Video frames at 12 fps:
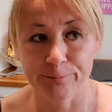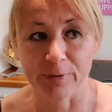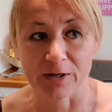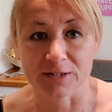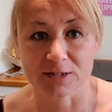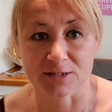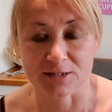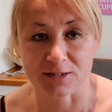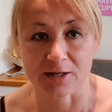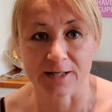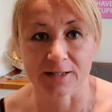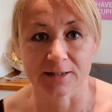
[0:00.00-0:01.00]
But the
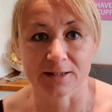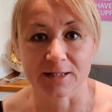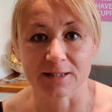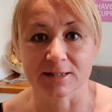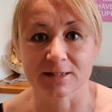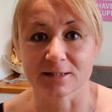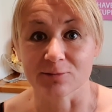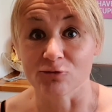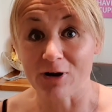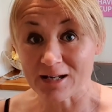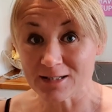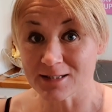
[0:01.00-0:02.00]
site needed some
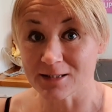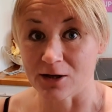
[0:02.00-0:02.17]
rest